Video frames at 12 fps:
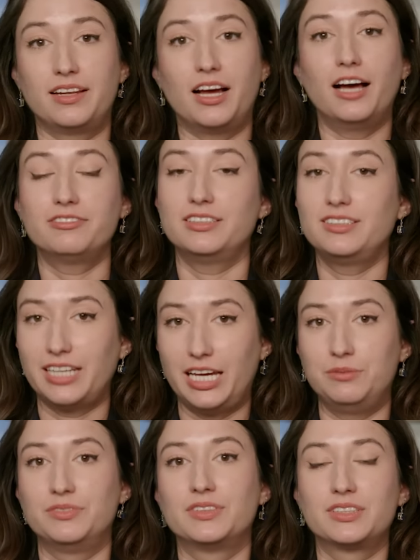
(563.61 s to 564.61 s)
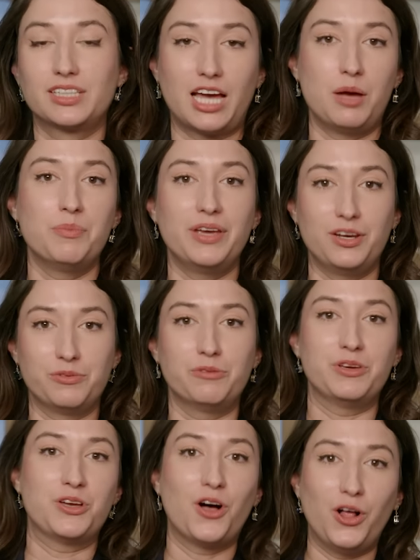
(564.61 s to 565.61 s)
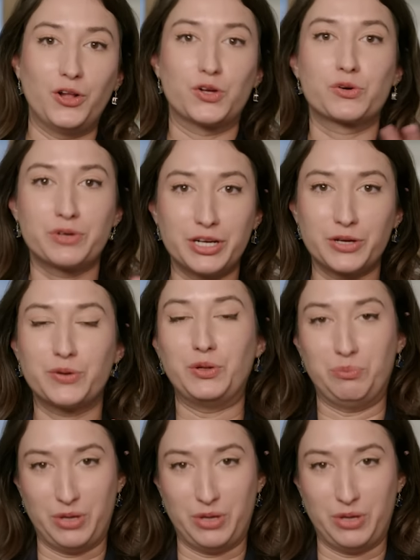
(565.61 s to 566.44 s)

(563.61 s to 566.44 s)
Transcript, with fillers: that oftentimes come in what we call critical